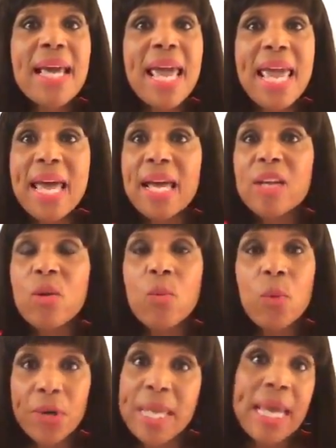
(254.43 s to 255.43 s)
and
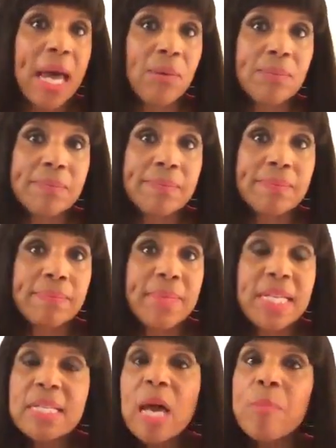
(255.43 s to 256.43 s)
working out.
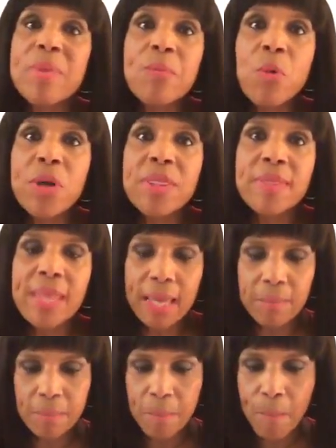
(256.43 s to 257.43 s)
It's got to be more than that.
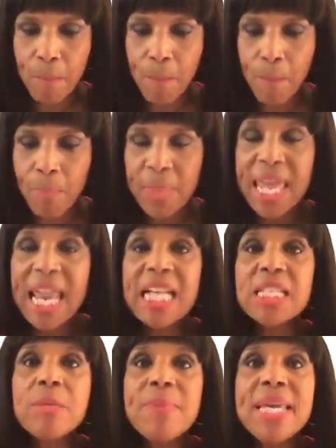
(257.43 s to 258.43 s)
It
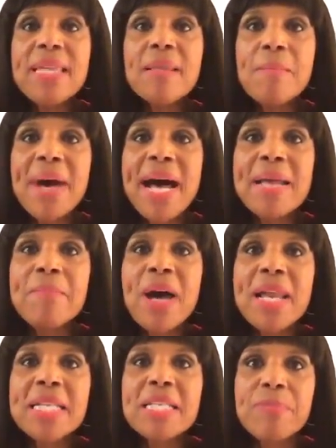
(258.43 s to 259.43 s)
has to be the mind,
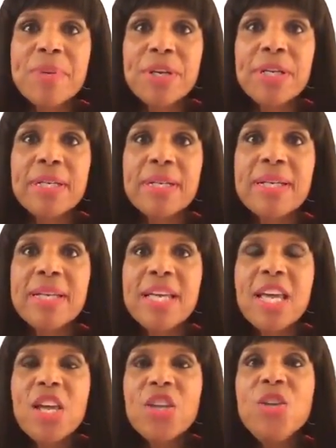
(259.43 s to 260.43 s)
body, spirit.
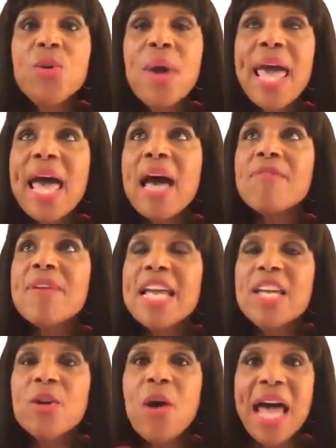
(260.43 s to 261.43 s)
You have,
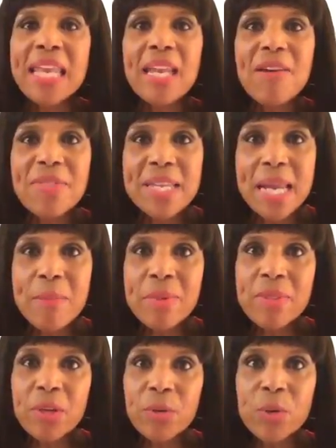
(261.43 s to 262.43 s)
I love the name
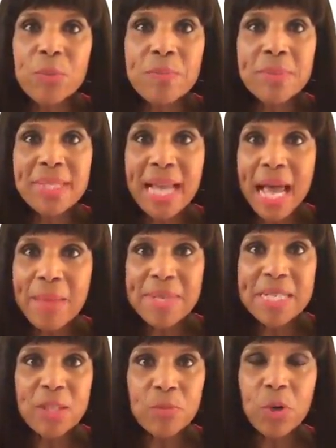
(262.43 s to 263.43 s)
of the group,
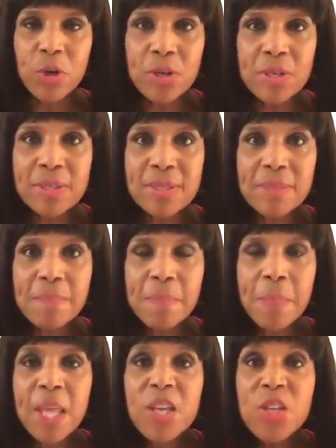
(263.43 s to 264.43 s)
Diamonds and Pearls.
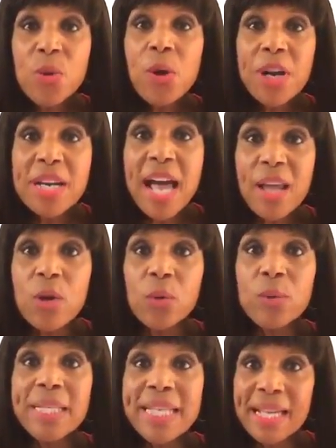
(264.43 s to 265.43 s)
You are not
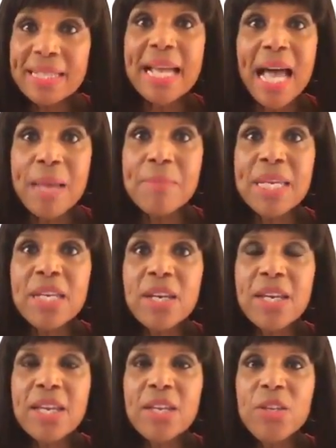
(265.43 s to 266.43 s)
only a diamond,
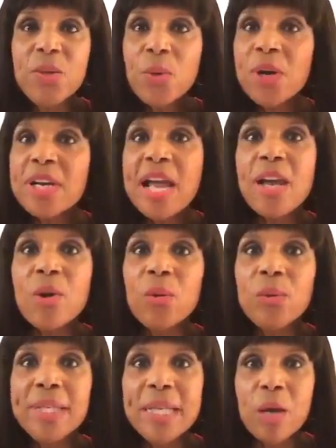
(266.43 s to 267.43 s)
you are not
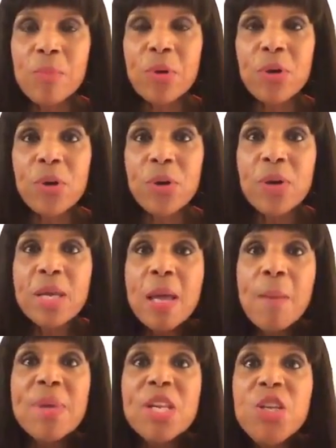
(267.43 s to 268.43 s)
only a pearl,
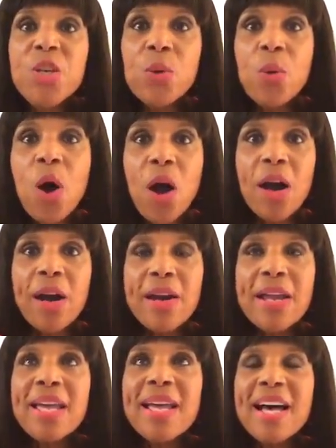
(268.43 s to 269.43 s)
but you
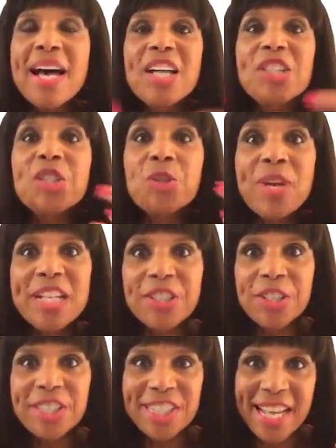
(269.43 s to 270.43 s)
are a
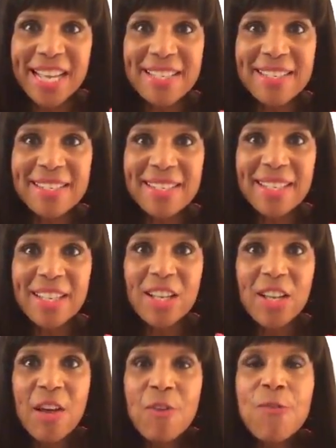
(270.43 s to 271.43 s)
treasure chest
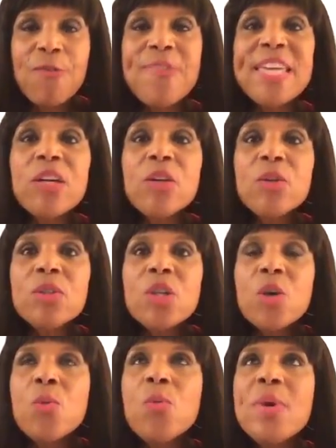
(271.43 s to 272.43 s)
filled
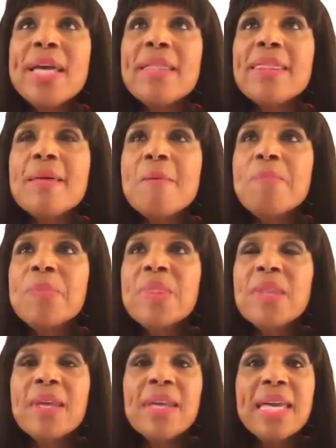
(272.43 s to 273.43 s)
with
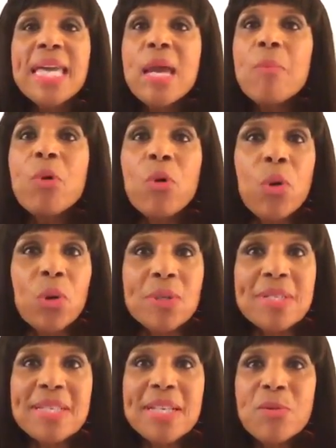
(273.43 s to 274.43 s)

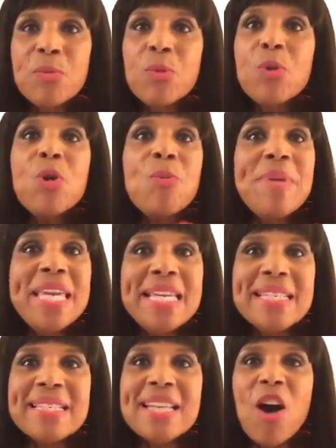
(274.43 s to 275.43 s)
emeralds,
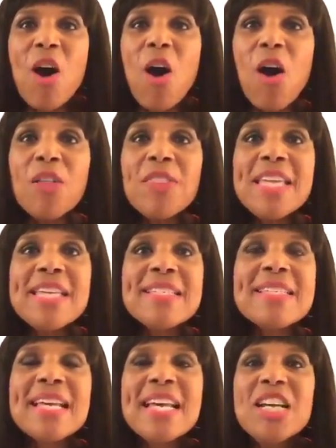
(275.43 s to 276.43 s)
rubies, all
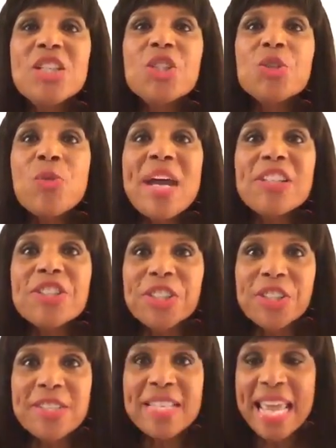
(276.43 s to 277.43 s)
these
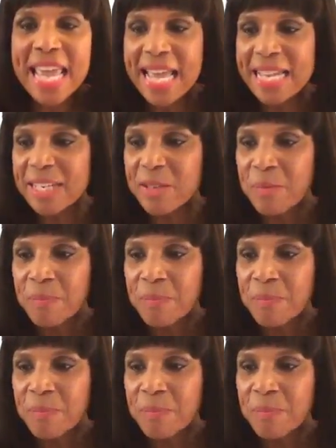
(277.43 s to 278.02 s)
treasures, and